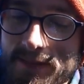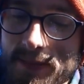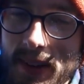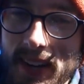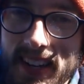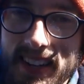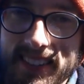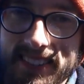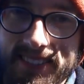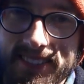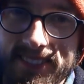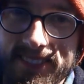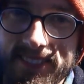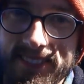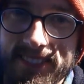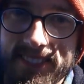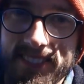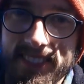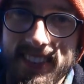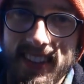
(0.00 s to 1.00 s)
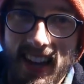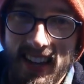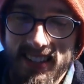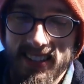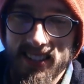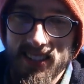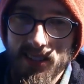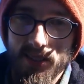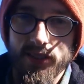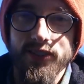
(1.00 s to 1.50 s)
But
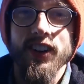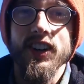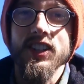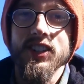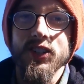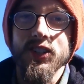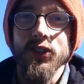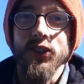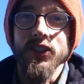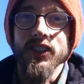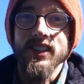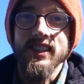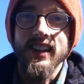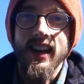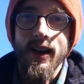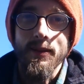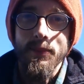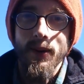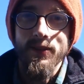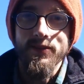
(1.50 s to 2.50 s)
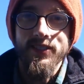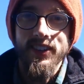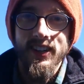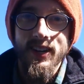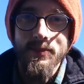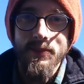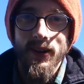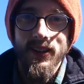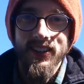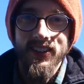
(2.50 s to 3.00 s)
yes, first cold snap, I'm
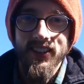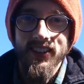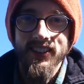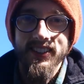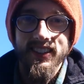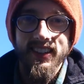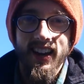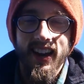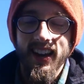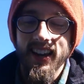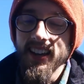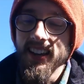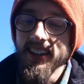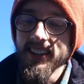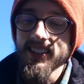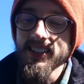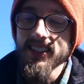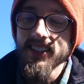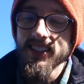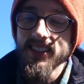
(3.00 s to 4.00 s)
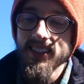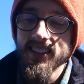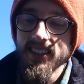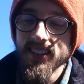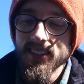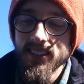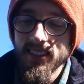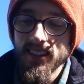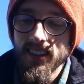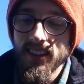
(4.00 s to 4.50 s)
very bundled, and
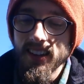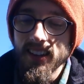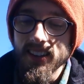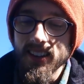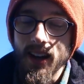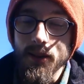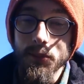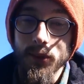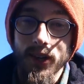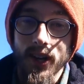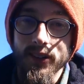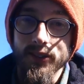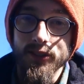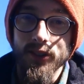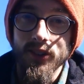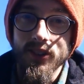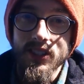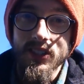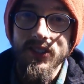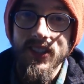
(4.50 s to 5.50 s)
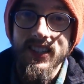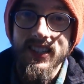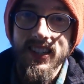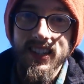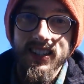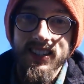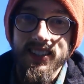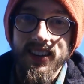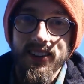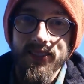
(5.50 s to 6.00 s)
I'm looking forward to winter.
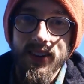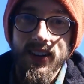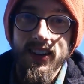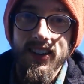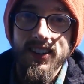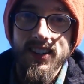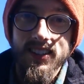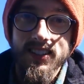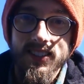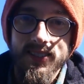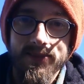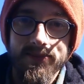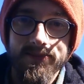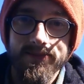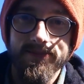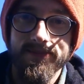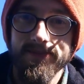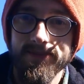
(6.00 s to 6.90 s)
It's going to be awesome.